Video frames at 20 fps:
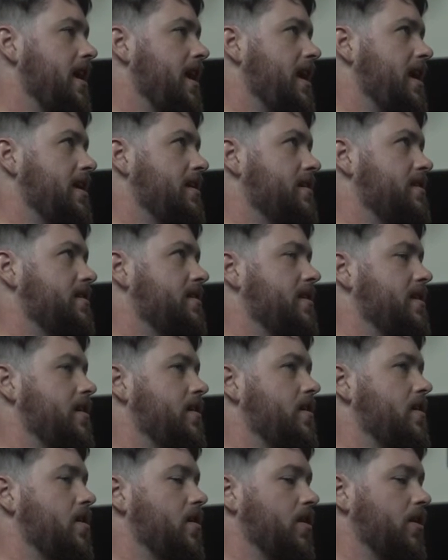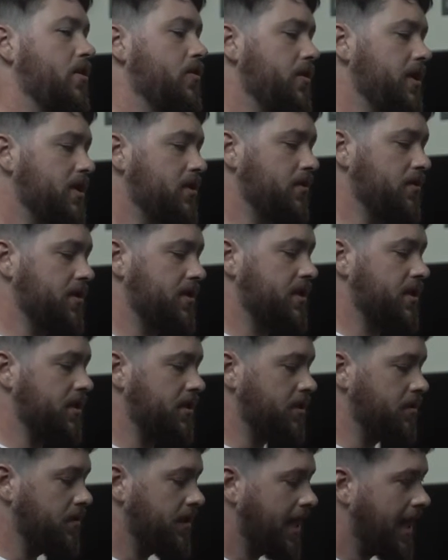And there are GUI tools to
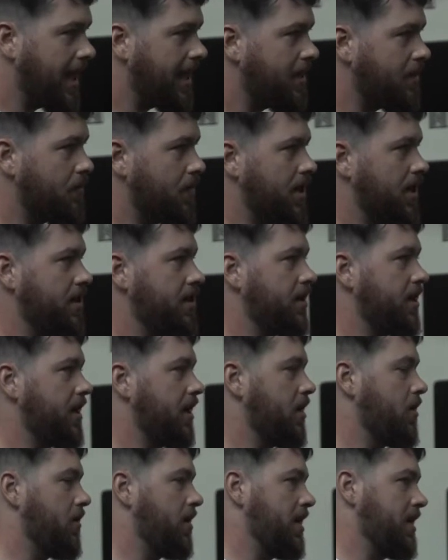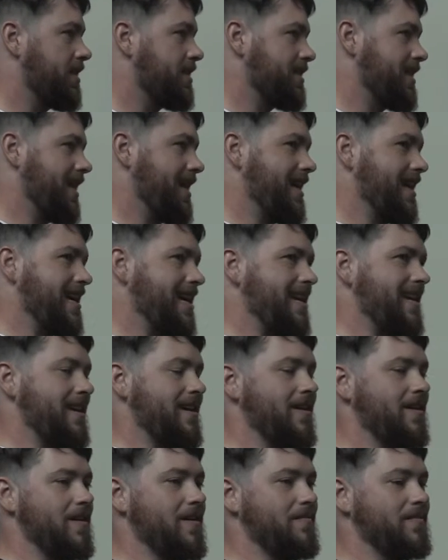do that where you can go in and
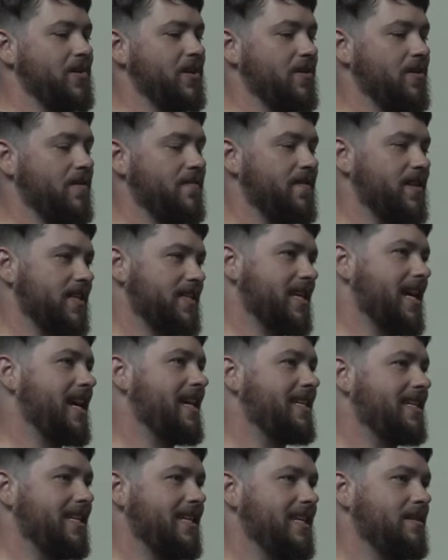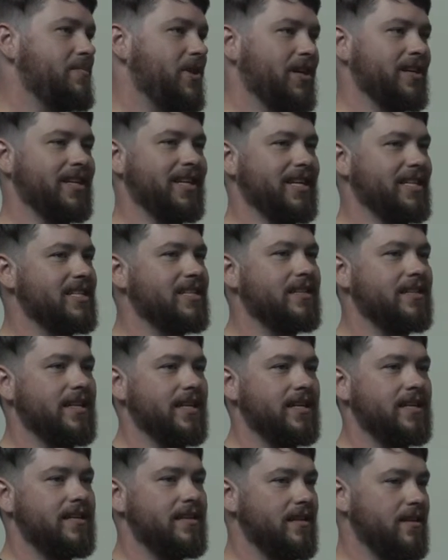say, um, you know, if this ID button gets
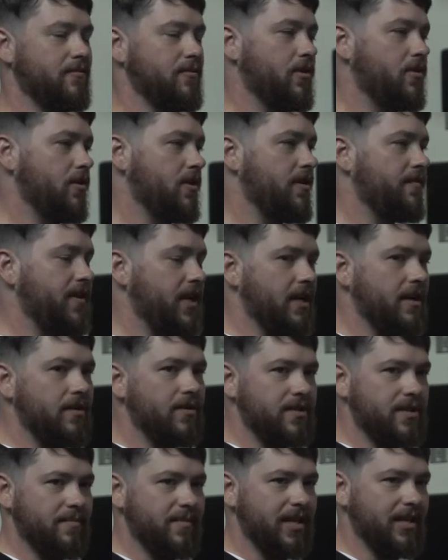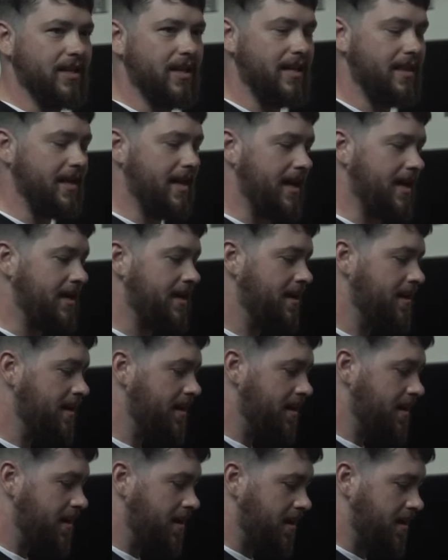clicked, then record an event or something like that.
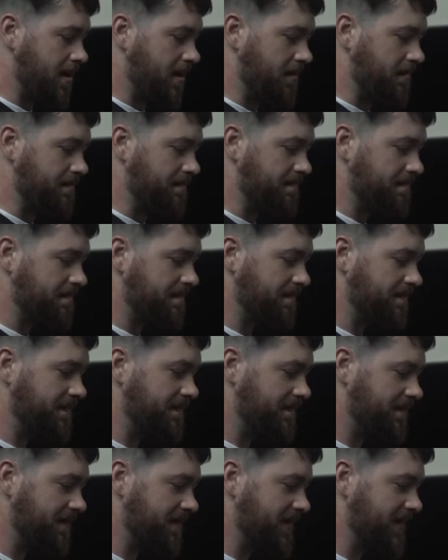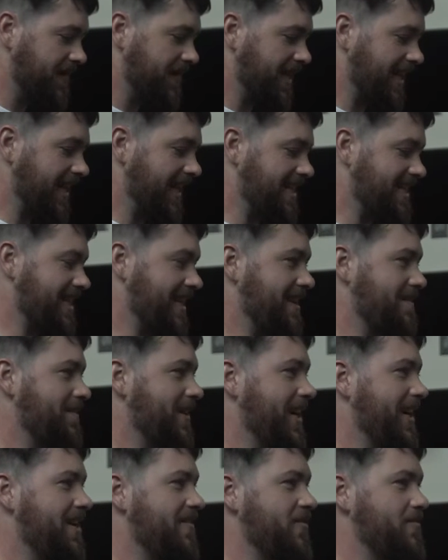Um, like I said,
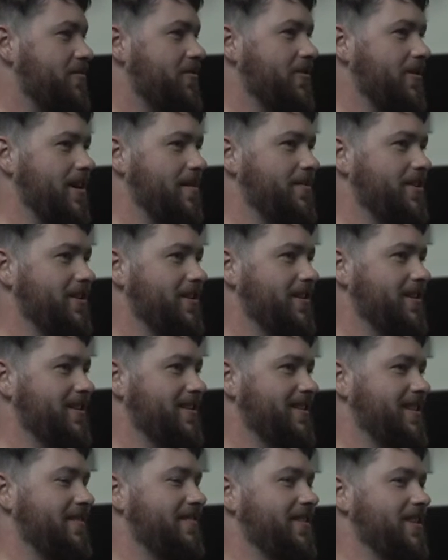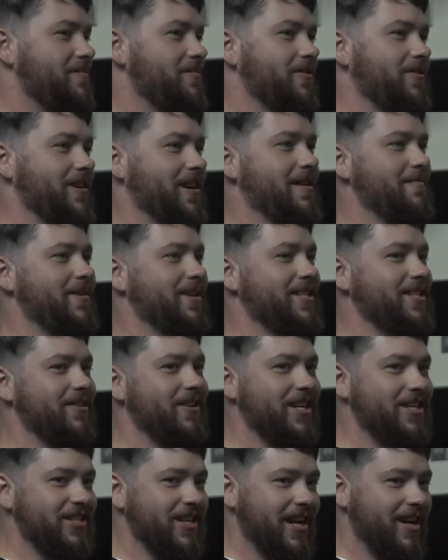I'm kind of a programmer, definitely a programmer,
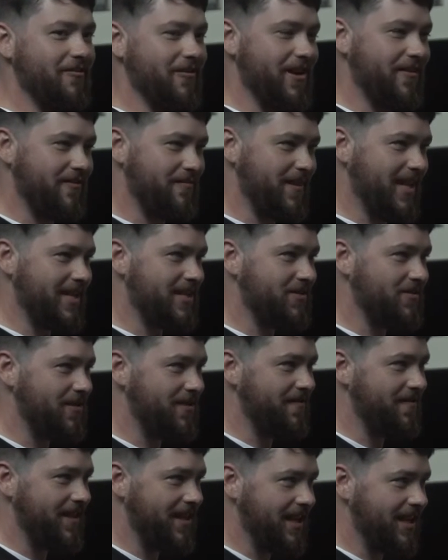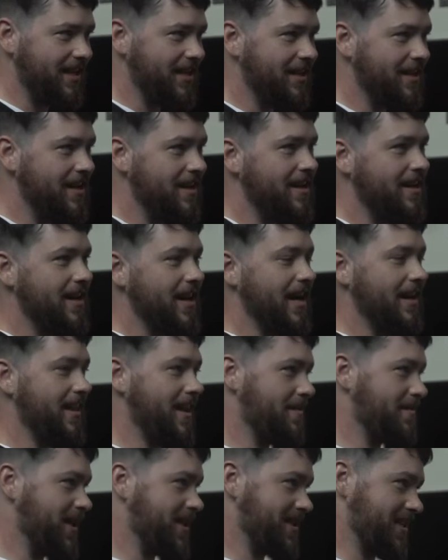so I shy away from that sort of thing. I
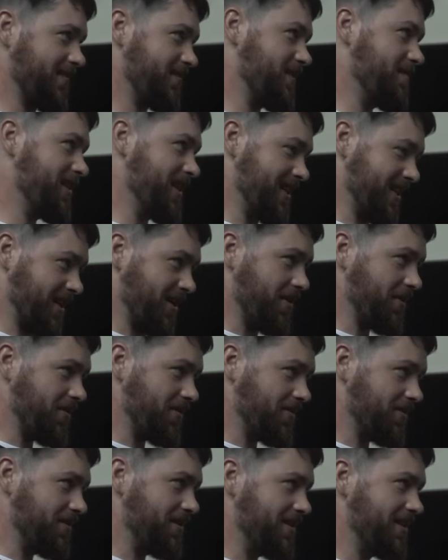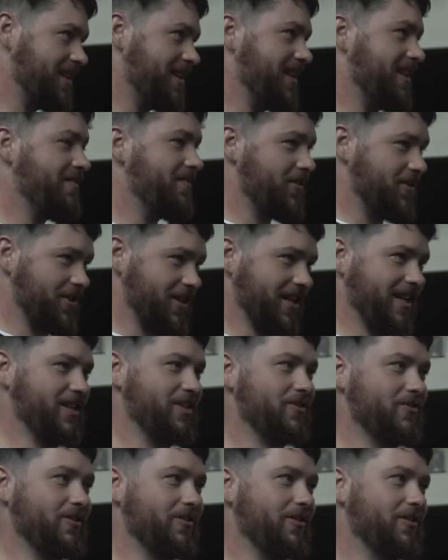like my stuff to be in code, in version
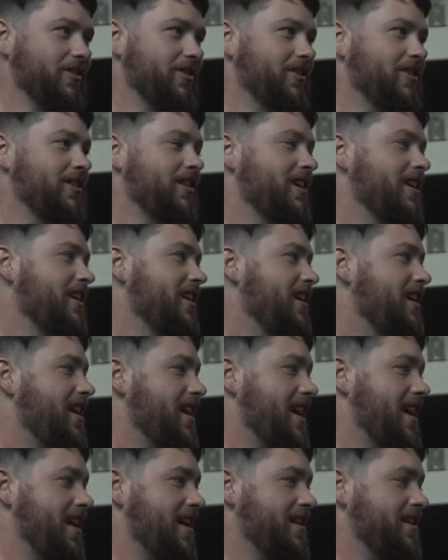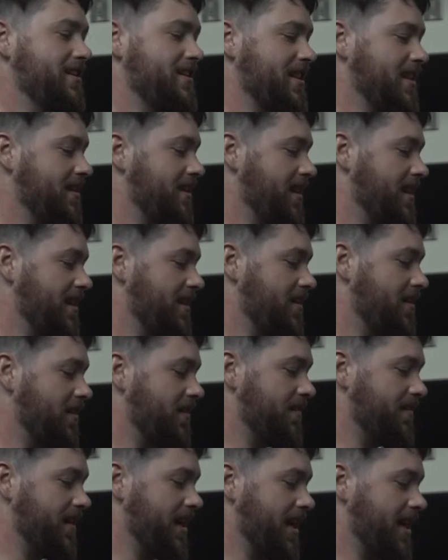control, and, and
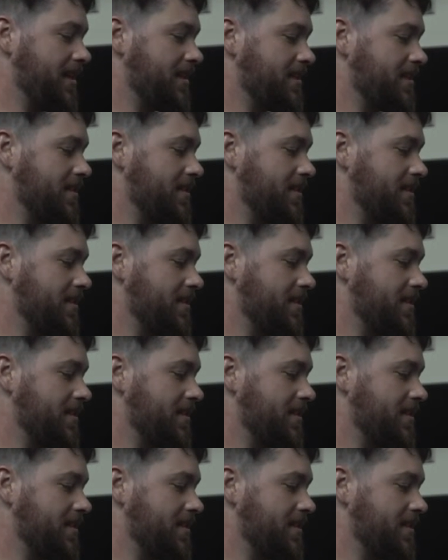all of that.